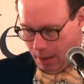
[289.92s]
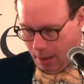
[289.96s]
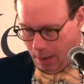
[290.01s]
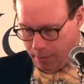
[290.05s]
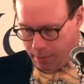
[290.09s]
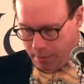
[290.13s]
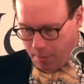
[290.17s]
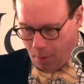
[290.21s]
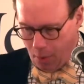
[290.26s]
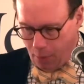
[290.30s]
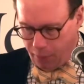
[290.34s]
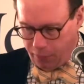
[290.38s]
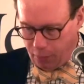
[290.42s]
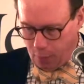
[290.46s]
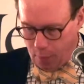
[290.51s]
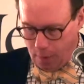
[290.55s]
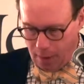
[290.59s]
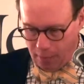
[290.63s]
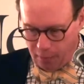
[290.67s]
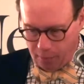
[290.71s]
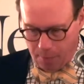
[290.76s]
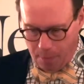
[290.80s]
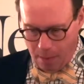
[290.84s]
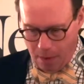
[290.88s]
the most
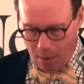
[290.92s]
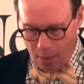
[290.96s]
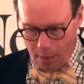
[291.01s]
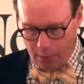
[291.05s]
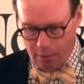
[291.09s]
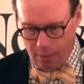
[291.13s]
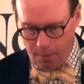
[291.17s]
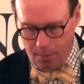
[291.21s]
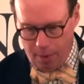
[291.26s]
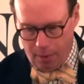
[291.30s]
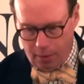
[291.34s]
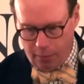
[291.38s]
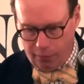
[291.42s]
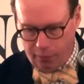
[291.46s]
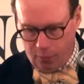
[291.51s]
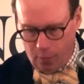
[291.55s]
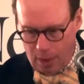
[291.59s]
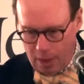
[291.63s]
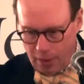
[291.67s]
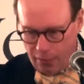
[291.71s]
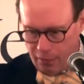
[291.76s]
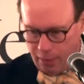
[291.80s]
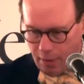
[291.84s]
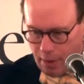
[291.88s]
transparent administration